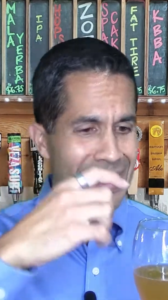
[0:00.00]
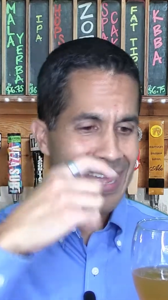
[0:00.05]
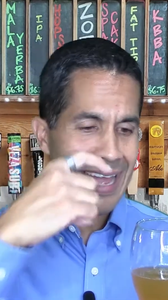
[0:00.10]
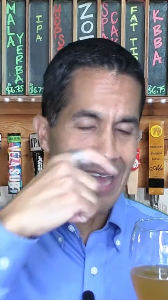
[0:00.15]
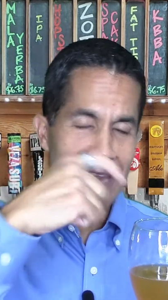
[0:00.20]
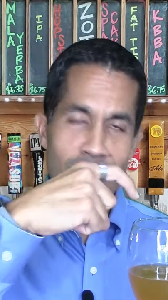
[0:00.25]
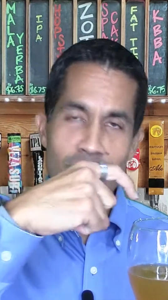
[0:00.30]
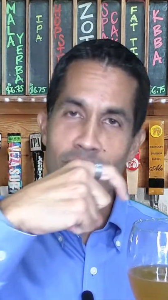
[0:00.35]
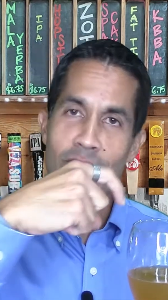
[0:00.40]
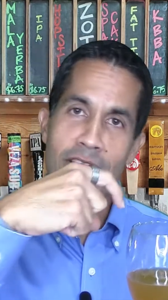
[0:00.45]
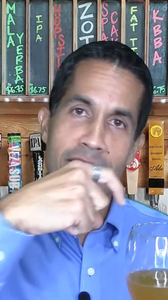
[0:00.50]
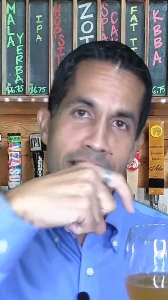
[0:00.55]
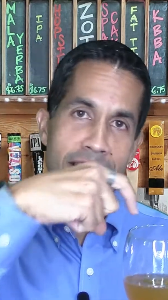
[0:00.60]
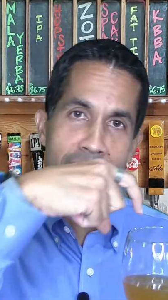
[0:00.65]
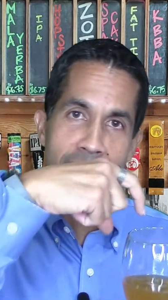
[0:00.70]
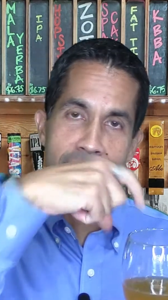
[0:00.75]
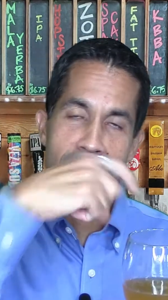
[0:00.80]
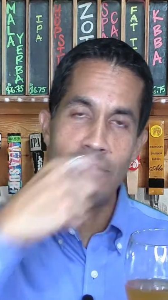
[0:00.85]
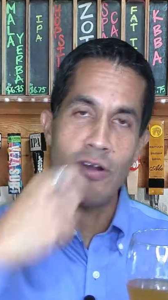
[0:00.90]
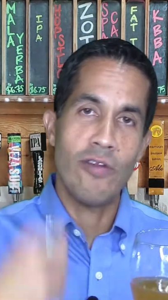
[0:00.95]
and usually
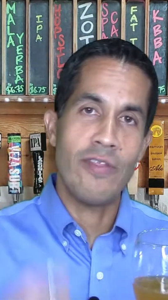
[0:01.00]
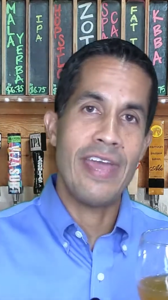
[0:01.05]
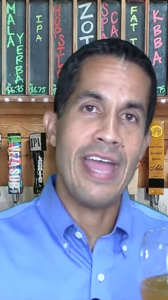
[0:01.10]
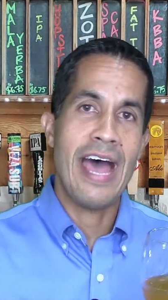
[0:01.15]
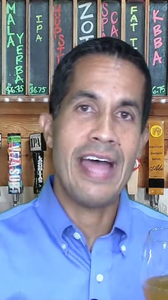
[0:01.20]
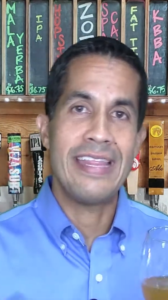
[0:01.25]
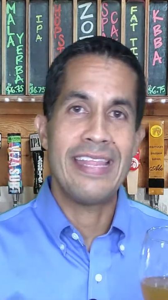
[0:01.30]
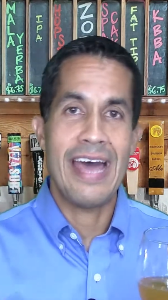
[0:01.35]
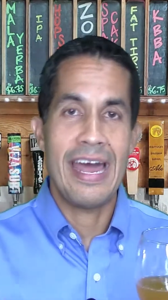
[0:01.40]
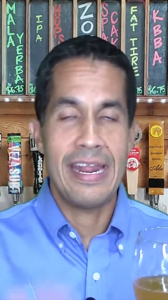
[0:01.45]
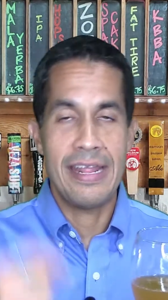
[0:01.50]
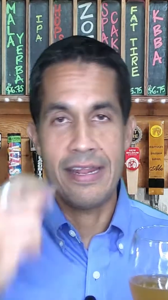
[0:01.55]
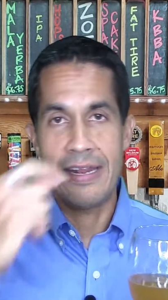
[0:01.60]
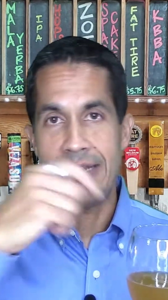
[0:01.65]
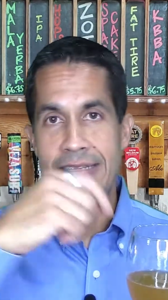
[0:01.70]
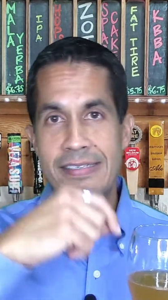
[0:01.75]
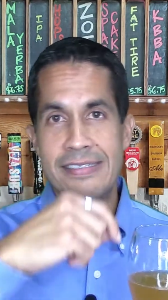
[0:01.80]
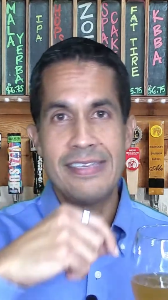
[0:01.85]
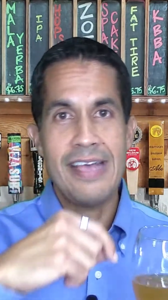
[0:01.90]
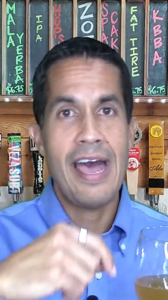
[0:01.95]
they add that either
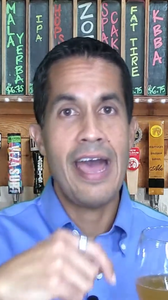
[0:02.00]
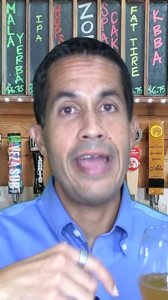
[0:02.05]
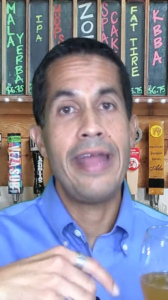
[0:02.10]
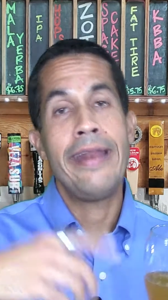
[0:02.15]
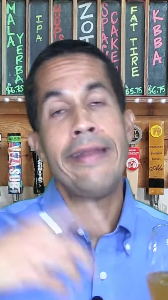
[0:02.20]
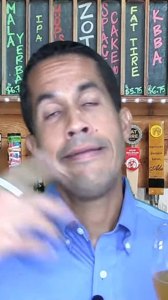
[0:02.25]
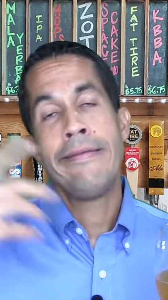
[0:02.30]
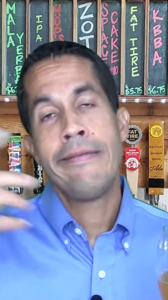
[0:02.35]
inside,